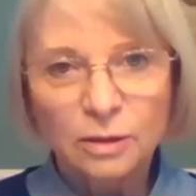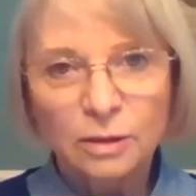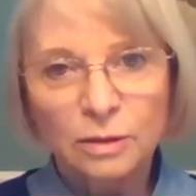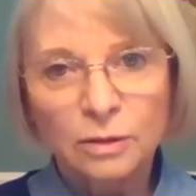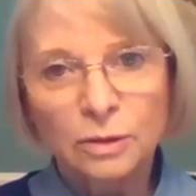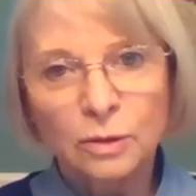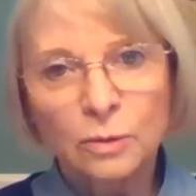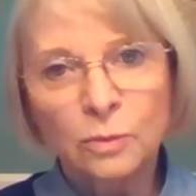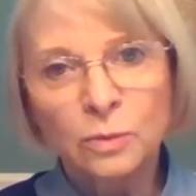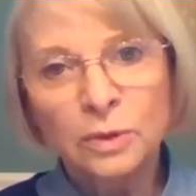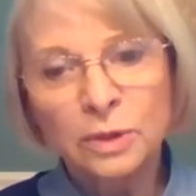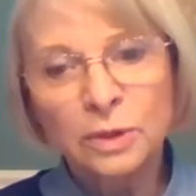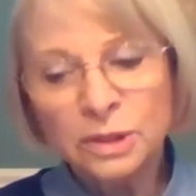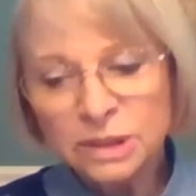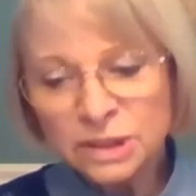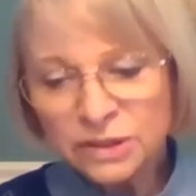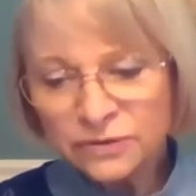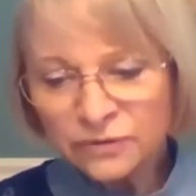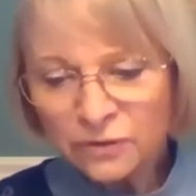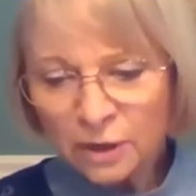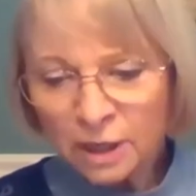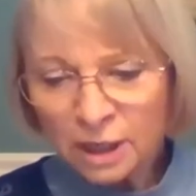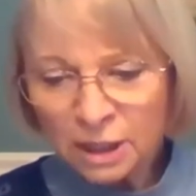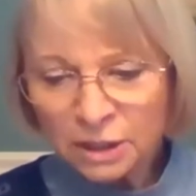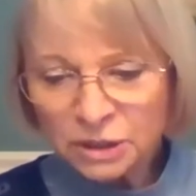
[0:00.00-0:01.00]
The words
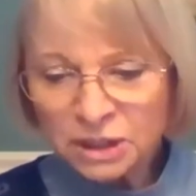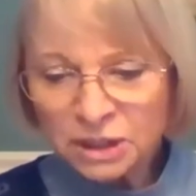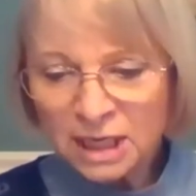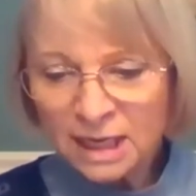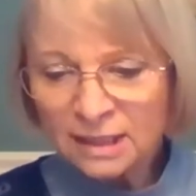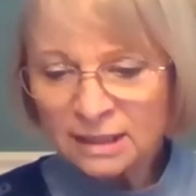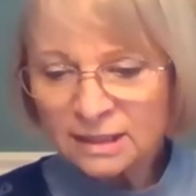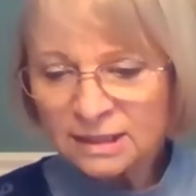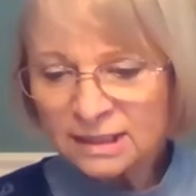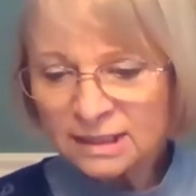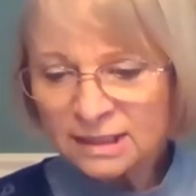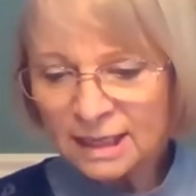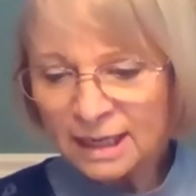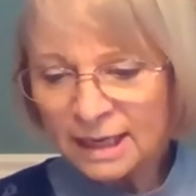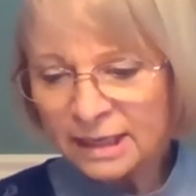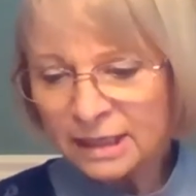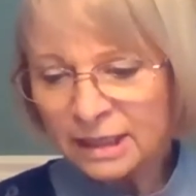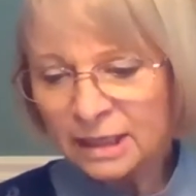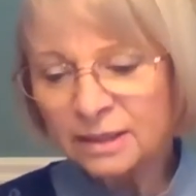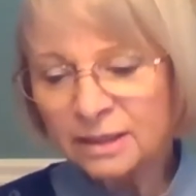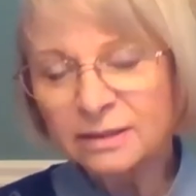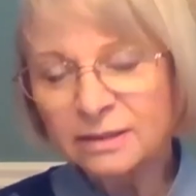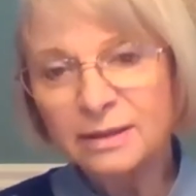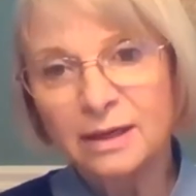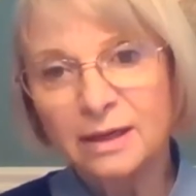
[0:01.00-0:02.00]
for our chalice
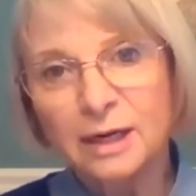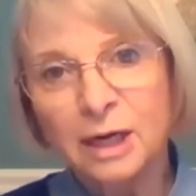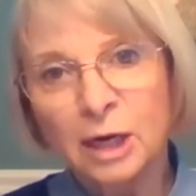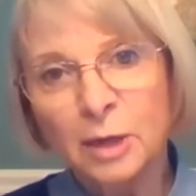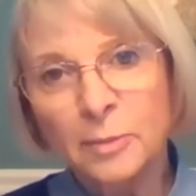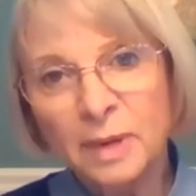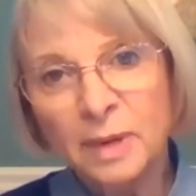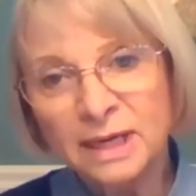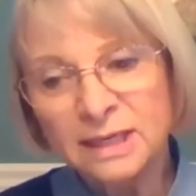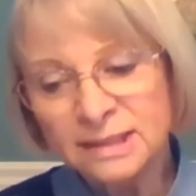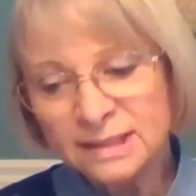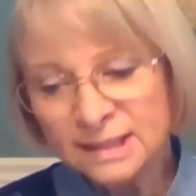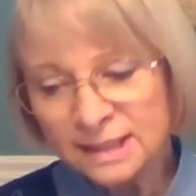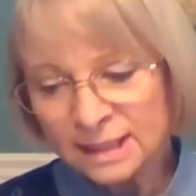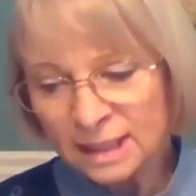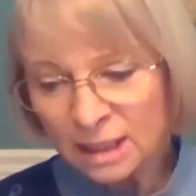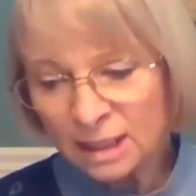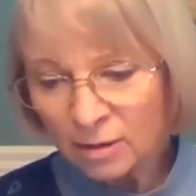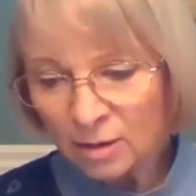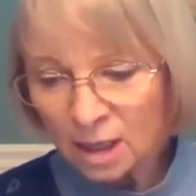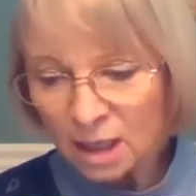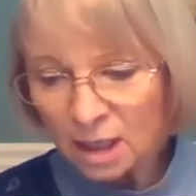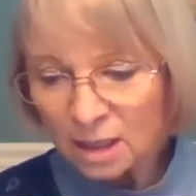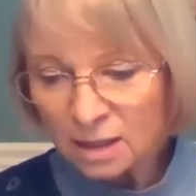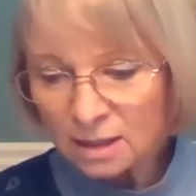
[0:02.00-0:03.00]
lighting are by
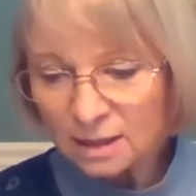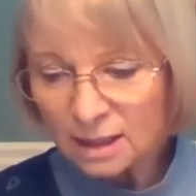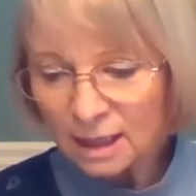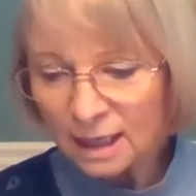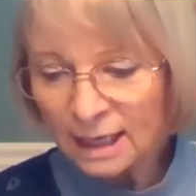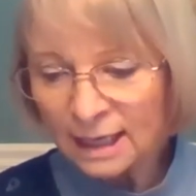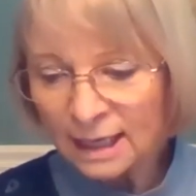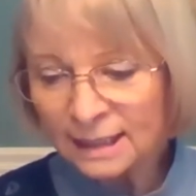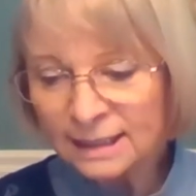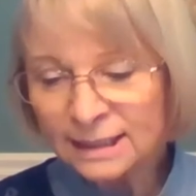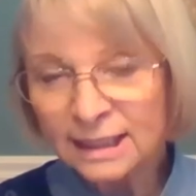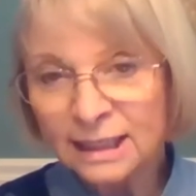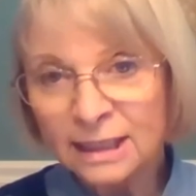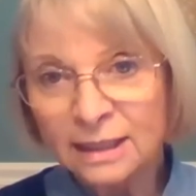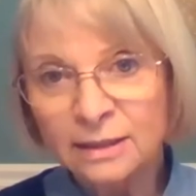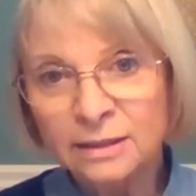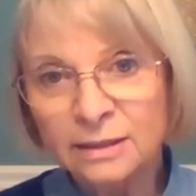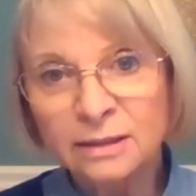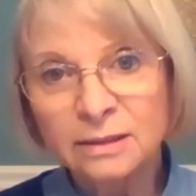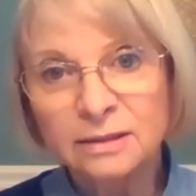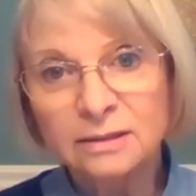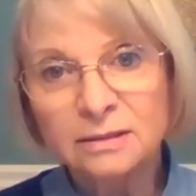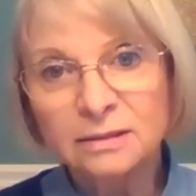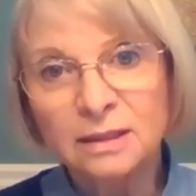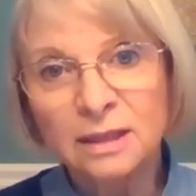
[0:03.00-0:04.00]
Sara
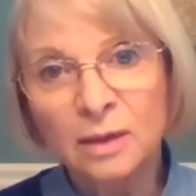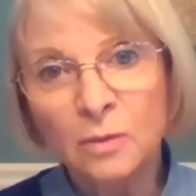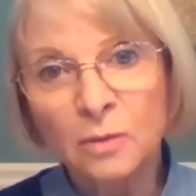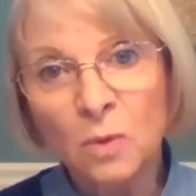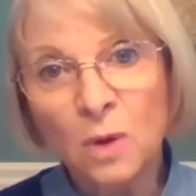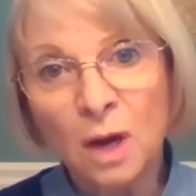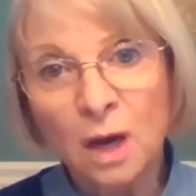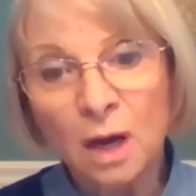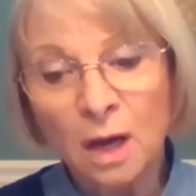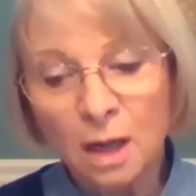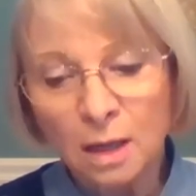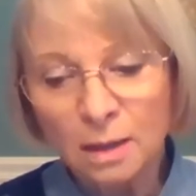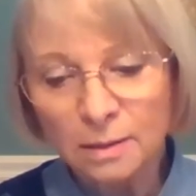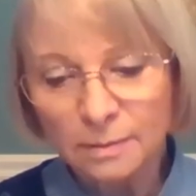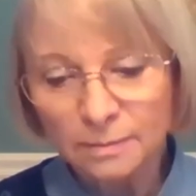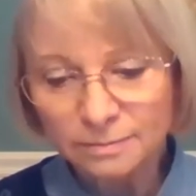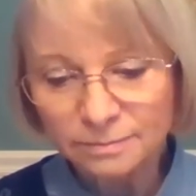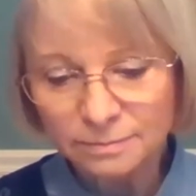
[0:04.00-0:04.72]
Eileen LaWall.